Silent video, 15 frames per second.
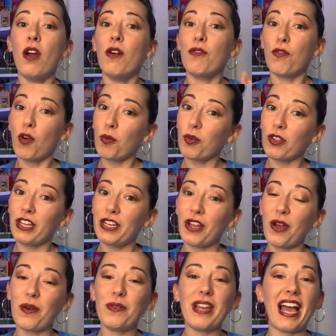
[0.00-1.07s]
formerly
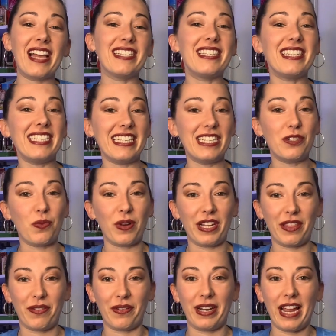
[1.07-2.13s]
known as the
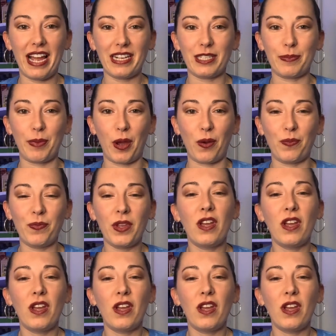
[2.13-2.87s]
D23 Expo.